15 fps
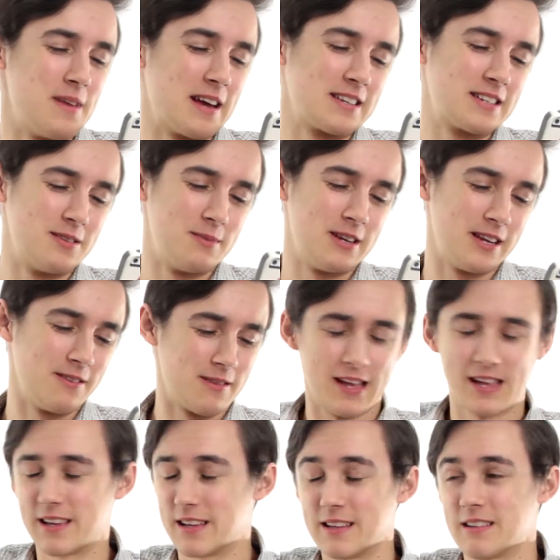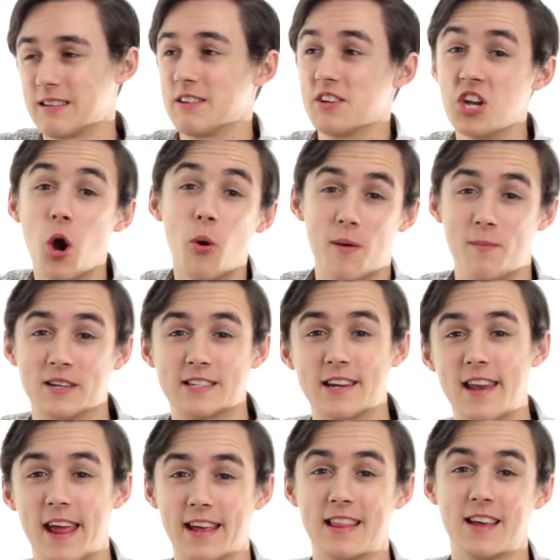next to me. I get, Noah must
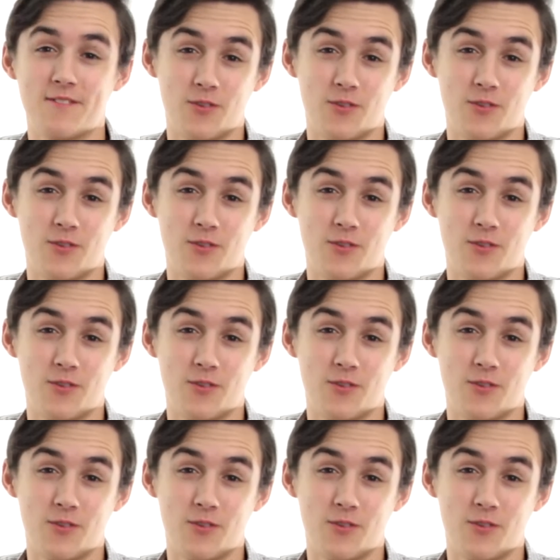have taken that